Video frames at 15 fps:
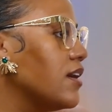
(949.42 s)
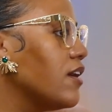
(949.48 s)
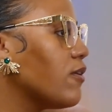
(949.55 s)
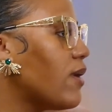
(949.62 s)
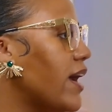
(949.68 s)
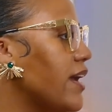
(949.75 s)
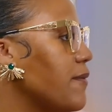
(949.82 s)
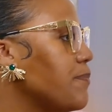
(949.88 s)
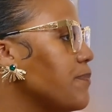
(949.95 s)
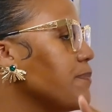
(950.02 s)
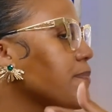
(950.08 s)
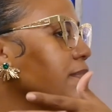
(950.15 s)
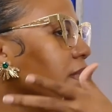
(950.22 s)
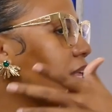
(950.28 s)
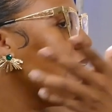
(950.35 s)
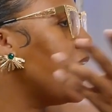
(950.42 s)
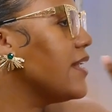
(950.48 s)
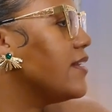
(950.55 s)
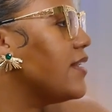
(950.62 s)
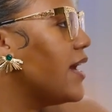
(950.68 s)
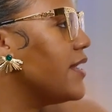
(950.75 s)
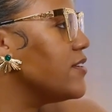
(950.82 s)
Right?
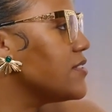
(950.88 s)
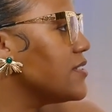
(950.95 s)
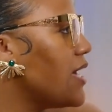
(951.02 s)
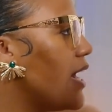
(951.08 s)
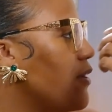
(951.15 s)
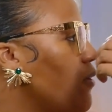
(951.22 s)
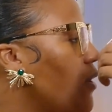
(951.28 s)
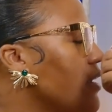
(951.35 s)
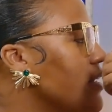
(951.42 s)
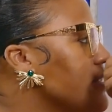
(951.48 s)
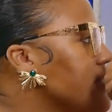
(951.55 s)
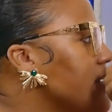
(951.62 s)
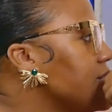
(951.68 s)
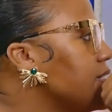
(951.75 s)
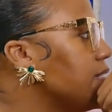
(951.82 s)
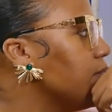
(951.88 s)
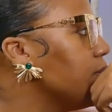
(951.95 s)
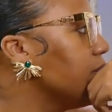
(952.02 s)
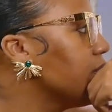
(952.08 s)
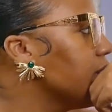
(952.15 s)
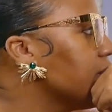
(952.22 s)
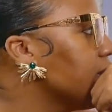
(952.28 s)
I don't understand
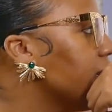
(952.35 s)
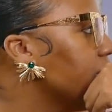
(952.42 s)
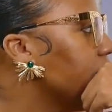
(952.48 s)
situations like